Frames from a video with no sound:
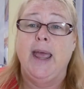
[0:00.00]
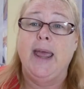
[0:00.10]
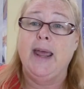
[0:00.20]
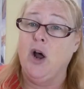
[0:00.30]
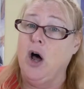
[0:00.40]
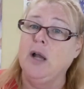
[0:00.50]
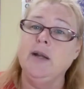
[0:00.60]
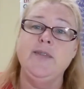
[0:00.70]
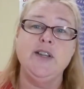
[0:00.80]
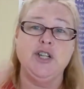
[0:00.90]
And
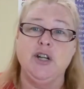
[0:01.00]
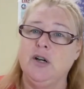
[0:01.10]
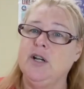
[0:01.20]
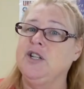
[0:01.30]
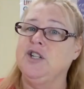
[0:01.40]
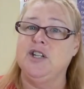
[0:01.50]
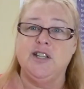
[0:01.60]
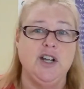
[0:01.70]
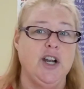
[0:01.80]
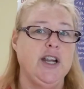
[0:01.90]
all of this sugar is
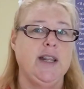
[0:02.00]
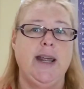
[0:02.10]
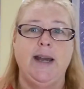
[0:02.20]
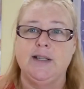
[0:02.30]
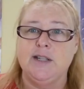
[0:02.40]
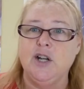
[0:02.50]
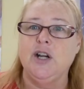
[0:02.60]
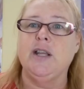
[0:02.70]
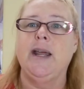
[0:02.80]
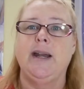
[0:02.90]
just circulating and
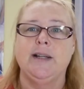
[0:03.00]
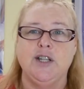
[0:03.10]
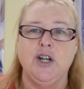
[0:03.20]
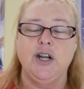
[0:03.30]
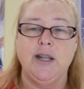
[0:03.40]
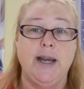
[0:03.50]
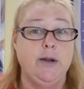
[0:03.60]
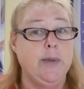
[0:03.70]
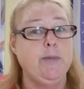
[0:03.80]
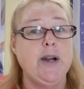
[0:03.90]
circulating and circulating.
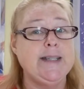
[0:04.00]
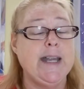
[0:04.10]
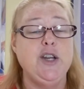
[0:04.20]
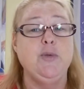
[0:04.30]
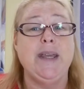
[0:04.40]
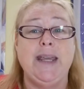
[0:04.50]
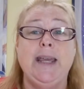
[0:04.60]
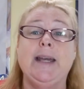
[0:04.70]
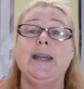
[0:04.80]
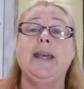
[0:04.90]
Remember, I said you
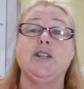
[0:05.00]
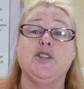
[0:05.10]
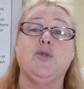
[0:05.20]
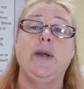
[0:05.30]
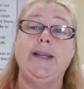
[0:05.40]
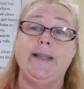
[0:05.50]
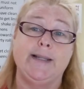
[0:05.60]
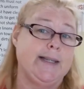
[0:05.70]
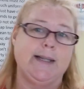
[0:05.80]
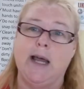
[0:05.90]
can't excrete
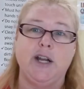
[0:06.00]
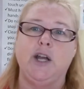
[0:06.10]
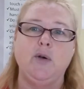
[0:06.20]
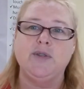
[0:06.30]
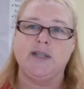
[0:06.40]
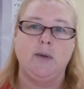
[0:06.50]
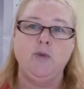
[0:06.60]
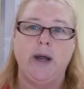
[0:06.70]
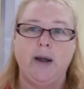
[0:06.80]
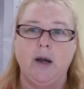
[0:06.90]
this. It's got to go
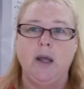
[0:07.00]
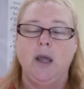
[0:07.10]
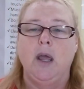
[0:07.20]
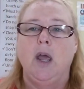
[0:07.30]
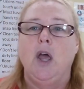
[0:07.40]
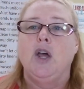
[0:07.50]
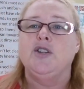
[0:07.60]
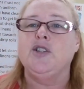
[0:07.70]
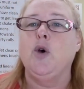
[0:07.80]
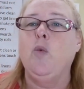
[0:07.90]
somewhere.
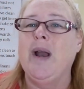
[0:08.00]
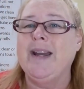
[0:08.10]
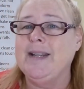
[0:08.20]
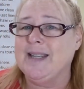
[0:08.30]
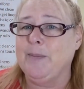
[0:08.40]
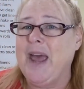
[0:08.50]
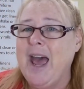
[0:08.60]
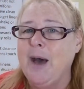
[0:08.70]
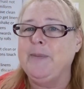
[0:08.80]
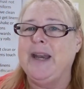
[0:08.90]
So what ends up
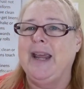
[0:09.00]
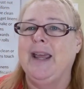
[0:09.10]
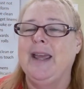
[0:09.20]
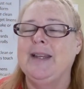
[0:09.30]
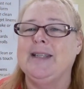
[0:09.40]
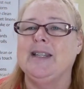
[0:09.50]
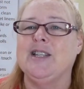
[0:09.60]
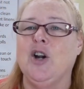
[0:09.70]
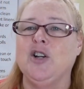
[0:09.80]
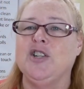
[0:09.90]
happening is it
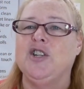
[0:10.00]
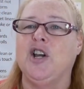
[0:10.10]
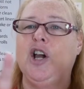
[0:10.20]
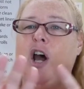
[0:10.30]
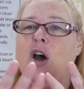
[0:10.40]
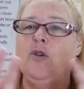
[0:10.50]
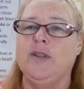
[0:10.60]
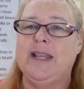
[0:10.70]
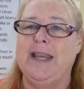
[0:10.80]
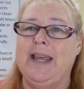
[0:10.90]
starts to coat
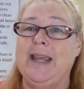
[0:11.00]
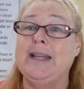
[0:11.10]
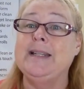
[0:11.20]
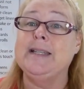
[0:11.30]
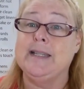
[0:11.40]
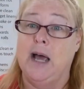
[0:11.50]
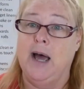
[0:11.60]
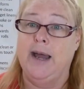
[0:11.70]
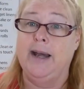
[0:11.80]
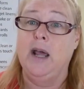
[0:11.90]
the
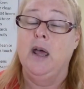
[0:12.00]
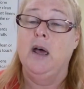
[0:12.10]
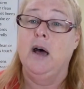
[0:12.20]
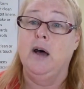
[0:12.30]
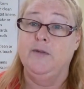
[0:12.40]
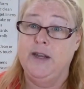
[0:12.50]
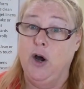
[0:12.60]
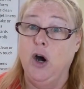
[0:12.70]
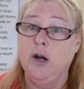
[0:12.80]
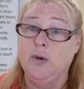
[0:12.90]
inside of the
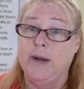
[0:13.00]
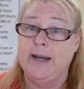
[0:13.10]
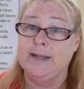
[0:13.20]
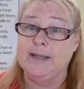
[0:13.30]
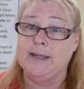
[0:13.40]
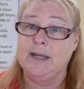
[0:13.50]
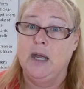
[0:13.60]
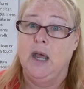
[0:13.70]
arteries,